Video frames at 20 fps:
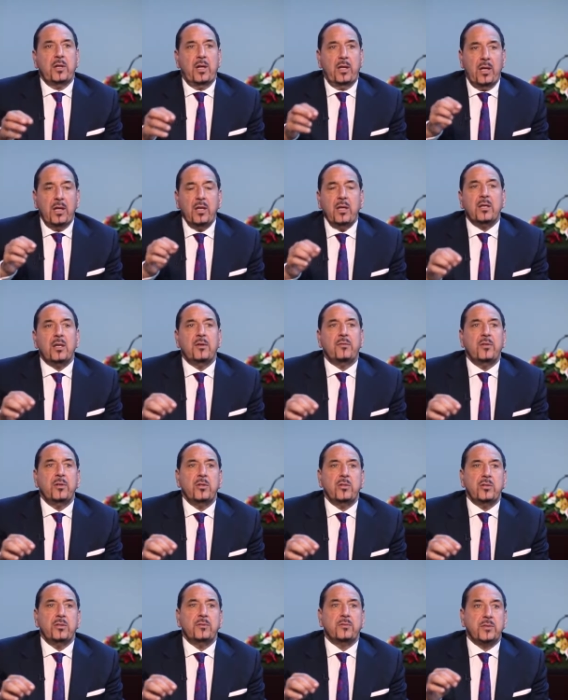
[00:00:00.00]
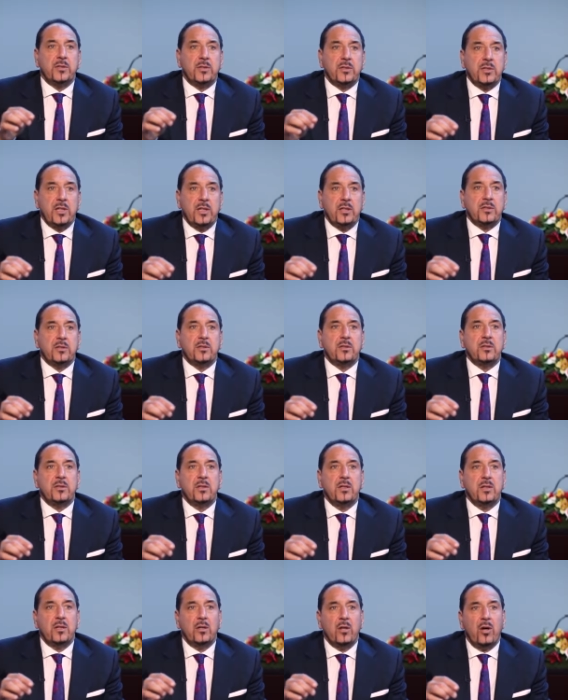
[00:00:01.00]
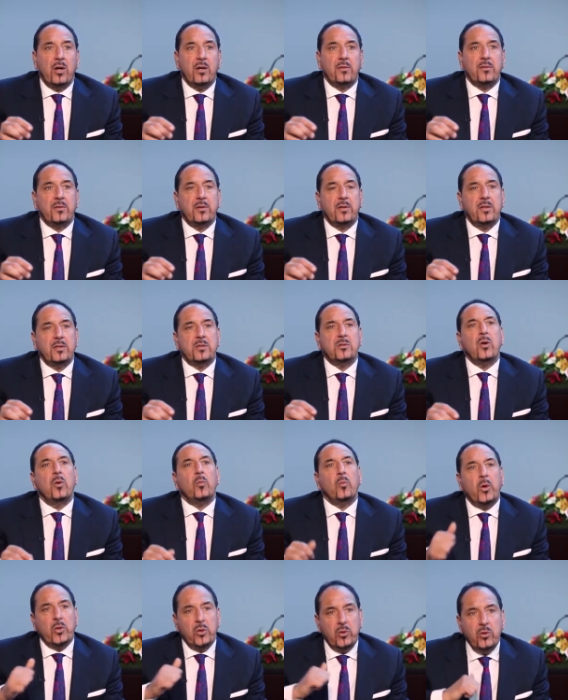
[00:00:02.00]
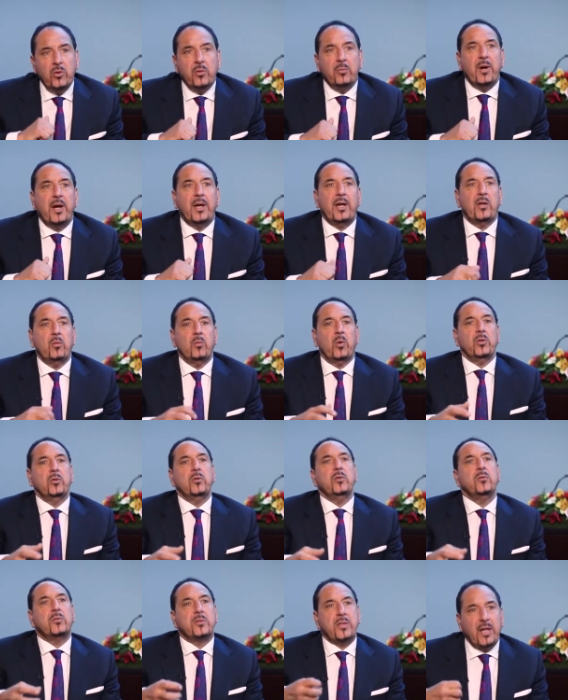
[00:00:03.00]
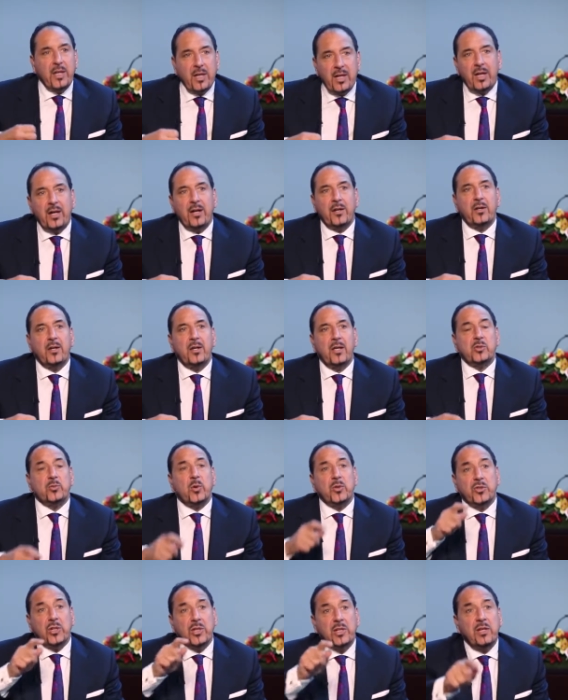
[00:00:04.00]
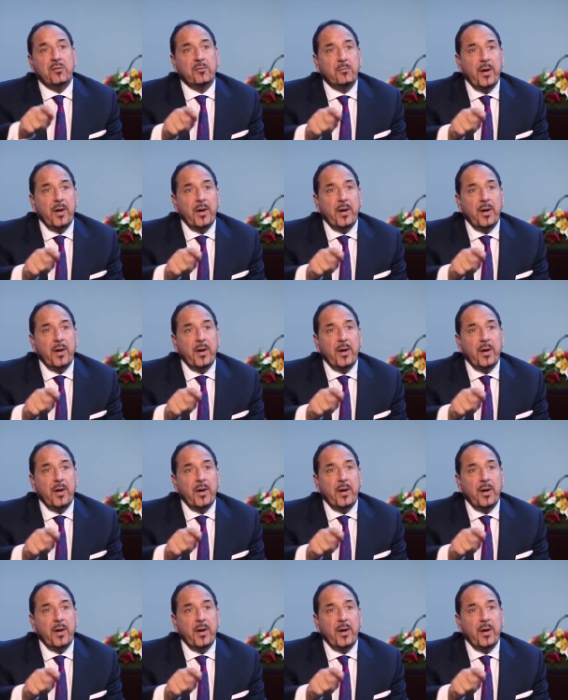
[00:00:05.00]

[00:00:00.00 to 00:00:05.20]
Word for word: and any definition of success in life is not what you make and what you take out, it's what you give